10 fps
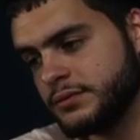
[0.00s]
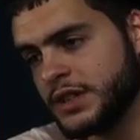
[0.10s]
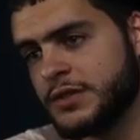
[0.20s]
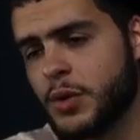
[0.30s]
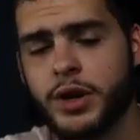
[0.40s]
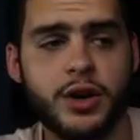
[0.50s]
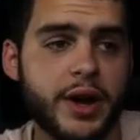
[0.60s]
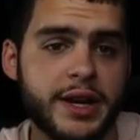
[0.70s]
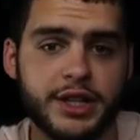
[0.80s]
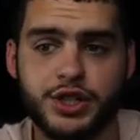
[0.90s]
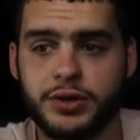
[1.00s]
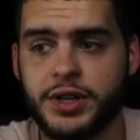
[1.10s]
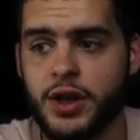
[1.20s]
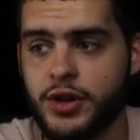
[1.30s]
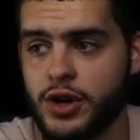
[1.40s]
If you want to go ahead and get Sean
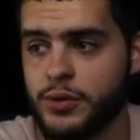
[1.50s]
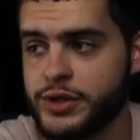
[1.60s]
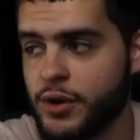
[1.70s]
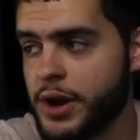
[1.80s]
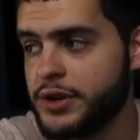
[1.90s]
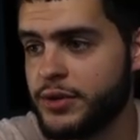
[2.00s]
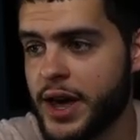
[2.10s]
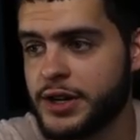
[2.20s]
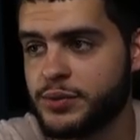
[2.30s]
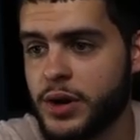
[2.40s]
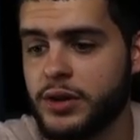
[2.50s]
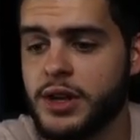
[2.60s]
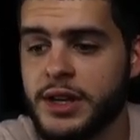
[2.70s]
Taylor, you can always go ahead and do that as well.